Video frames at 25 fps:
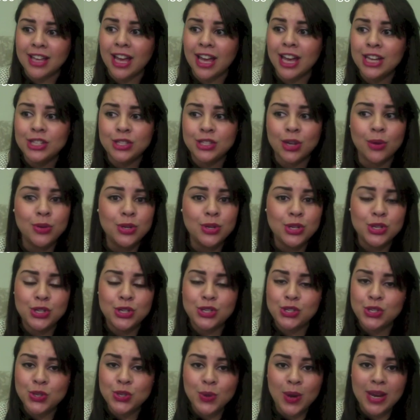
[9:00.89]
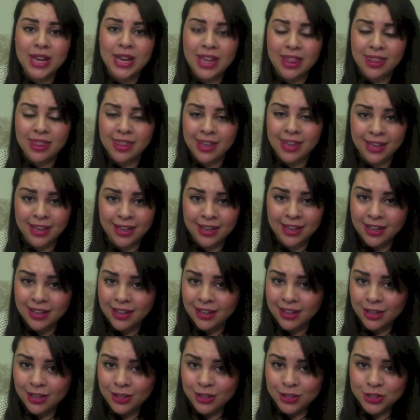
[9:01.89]
I don't do anything
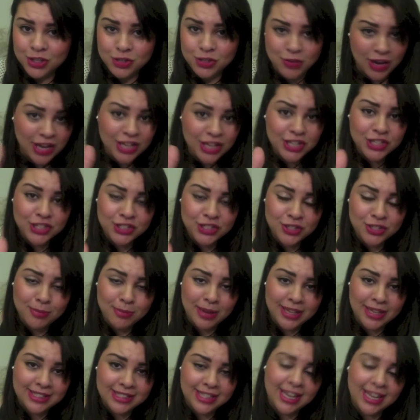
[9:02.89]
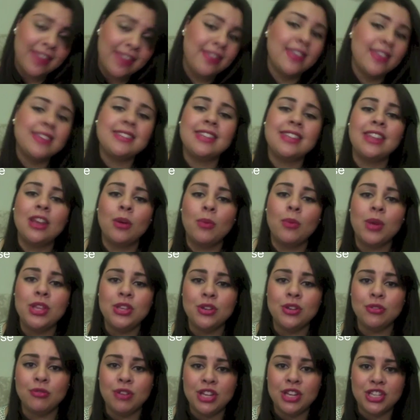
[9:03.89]
strange to my skin. They say that when you
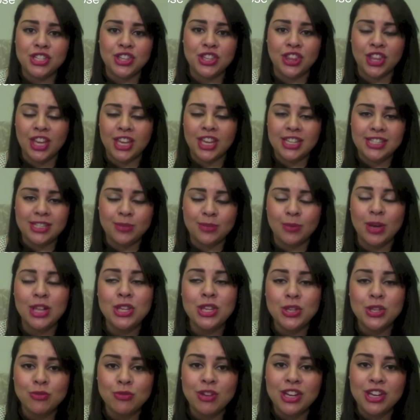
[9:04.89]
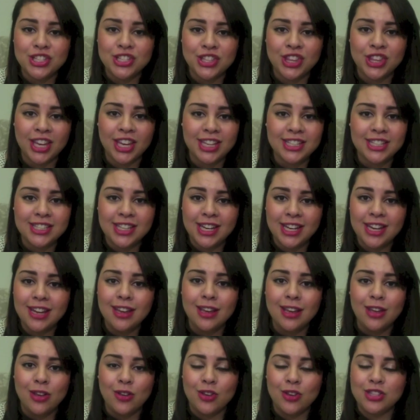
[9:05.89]
reach 30, when you reach 30,
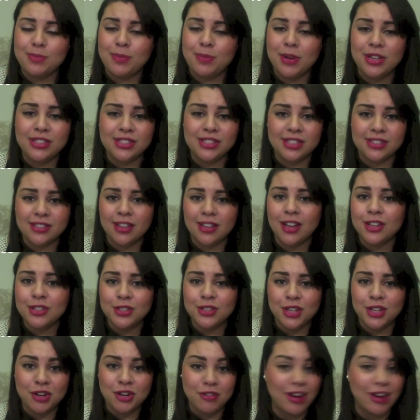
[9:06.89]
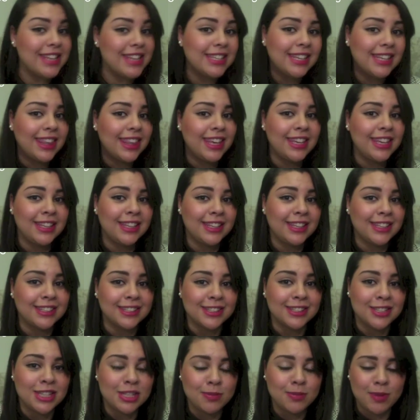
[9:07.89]
you're supposed to start doing crazy
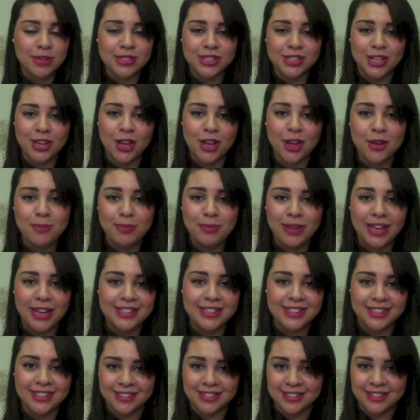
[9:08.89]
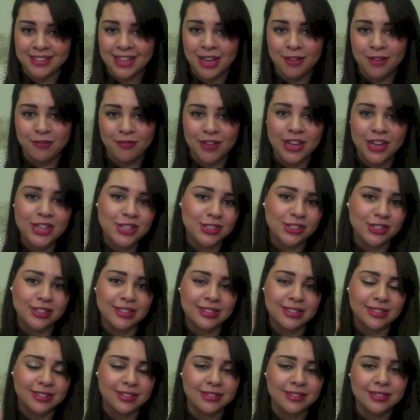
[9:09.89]
things and you're supposed to go places and get
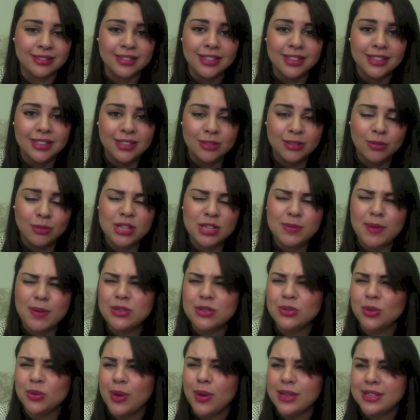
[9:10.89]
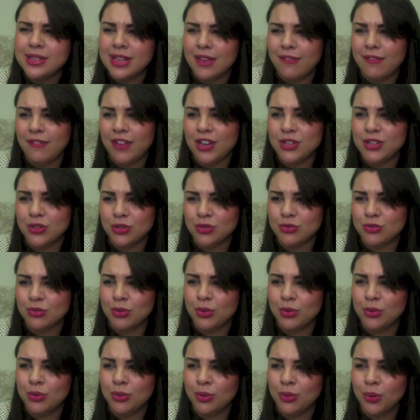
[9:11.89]
facials and well, you're supposed to always get facials,
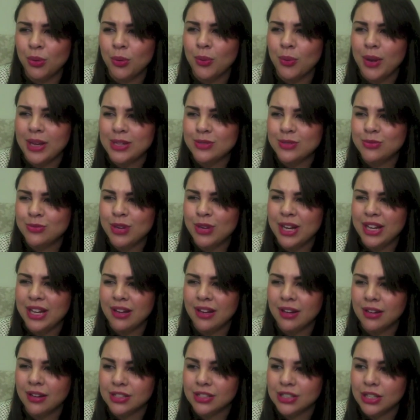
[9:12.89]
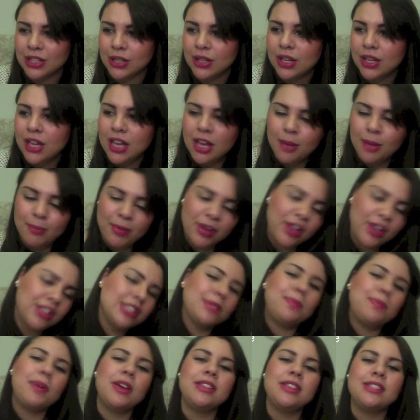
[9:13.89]
always, really, aren't you? But you're
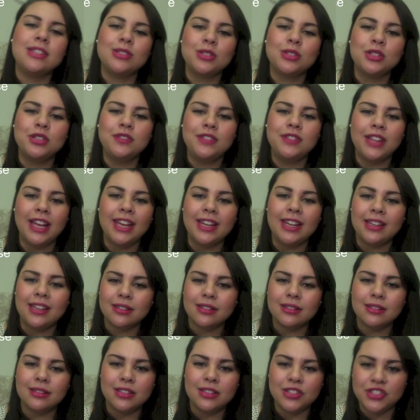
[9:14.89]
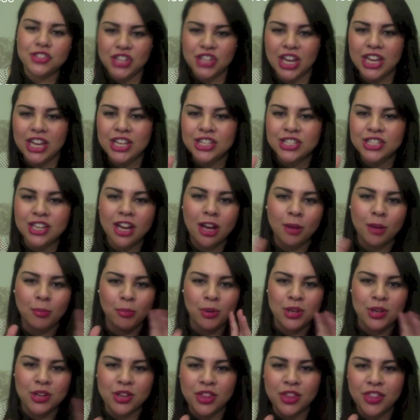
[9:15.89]
supposed to sort of like change it up
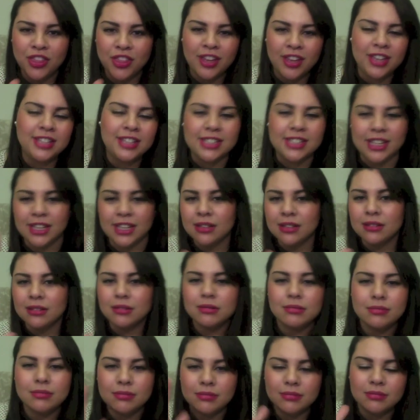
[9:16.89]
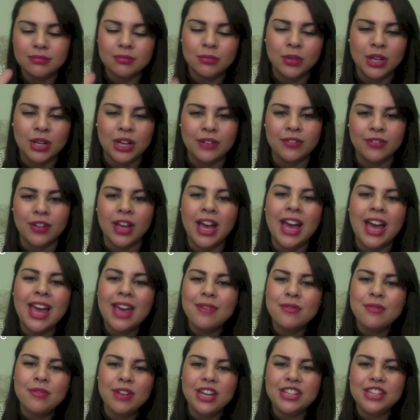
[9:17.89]
when you're 13, whatever. I
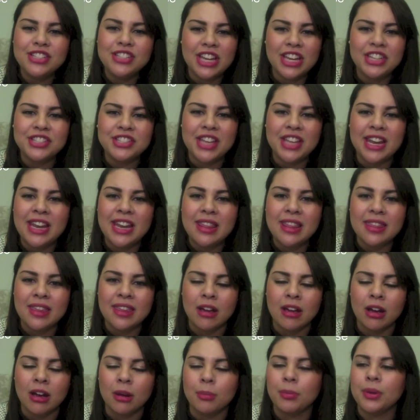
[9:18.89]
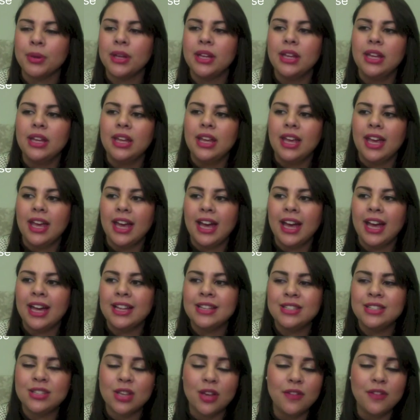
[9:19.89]
haven't really changed anything up,
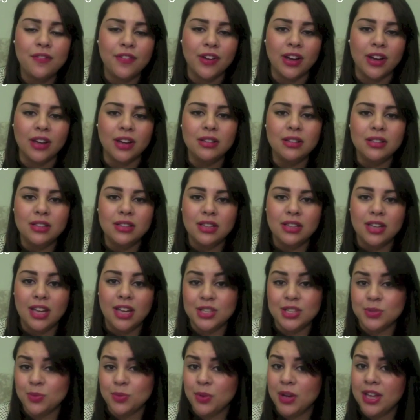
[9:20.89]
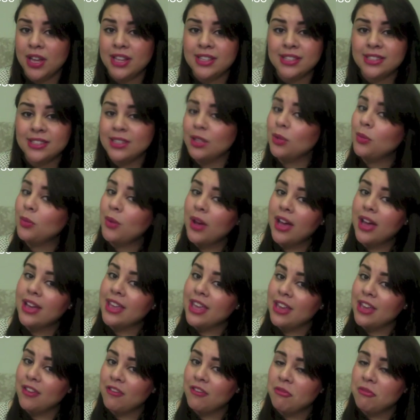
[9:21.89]
and so far it's it's still
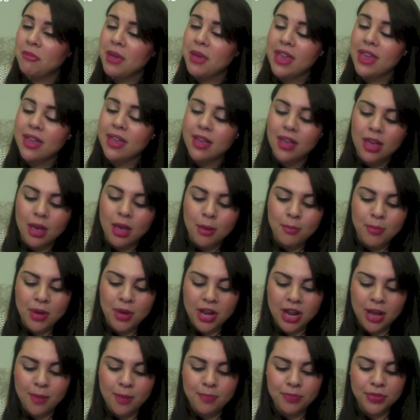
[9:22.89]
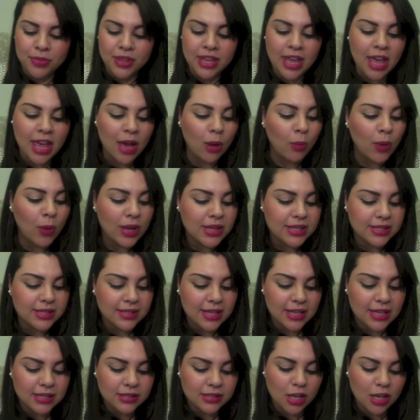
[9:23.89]
working for me. But um, yeah, once
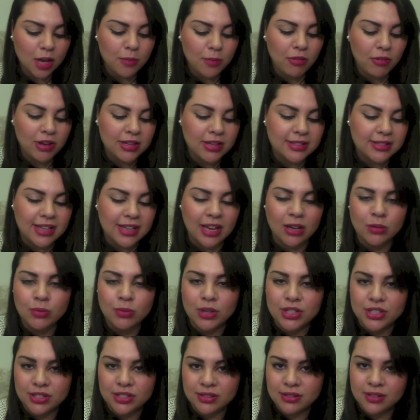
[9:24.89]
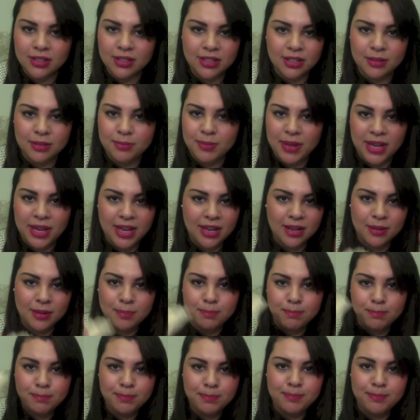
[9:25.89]
this soap runs out, which is gonna be in a
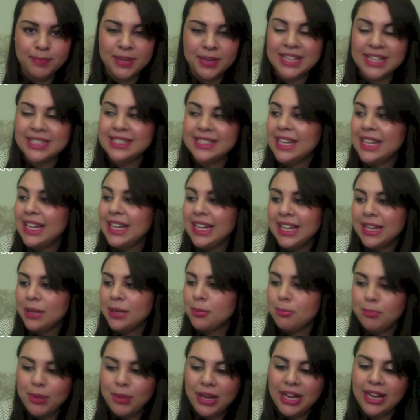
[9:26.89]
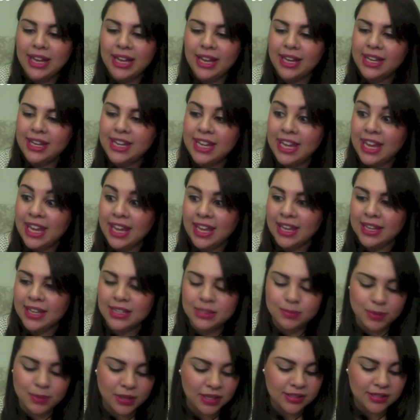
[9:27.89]
gazillion billion years
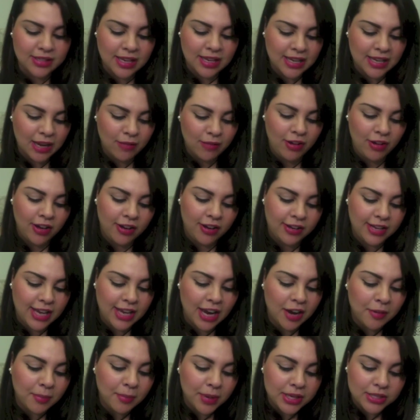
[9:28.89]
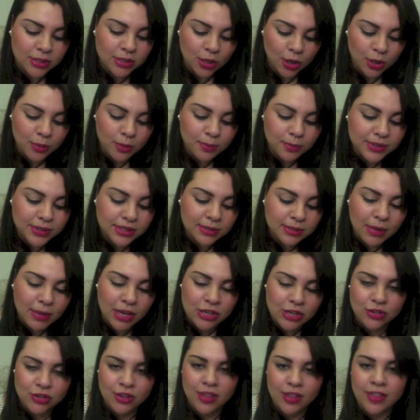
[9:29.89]
because I take really good care of my soaps, make
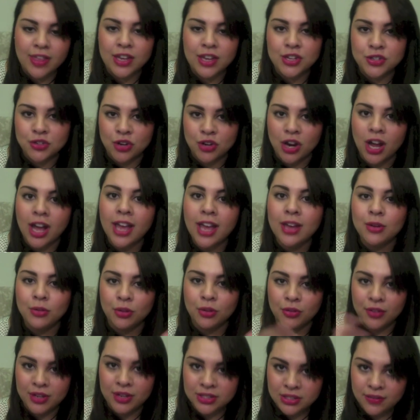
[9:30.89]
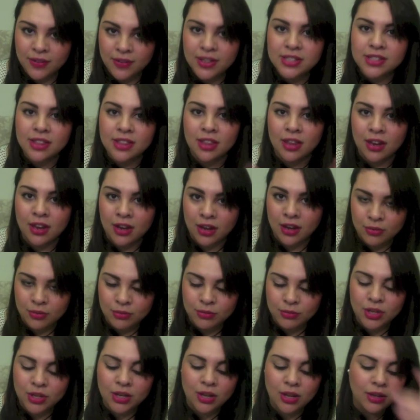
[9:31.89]
sure that they're dry and all the rest of it so they don't,
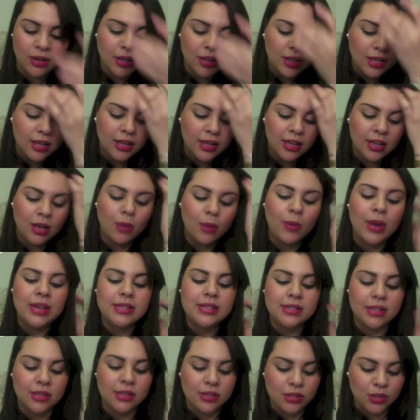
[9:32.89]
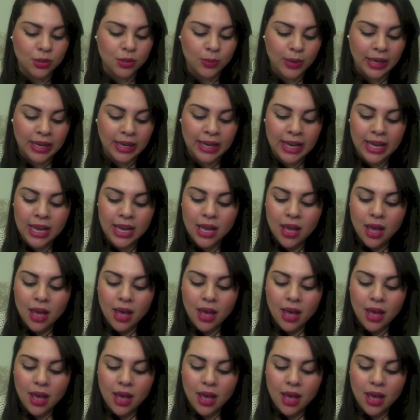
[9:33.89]
you know, get wasted too quickly.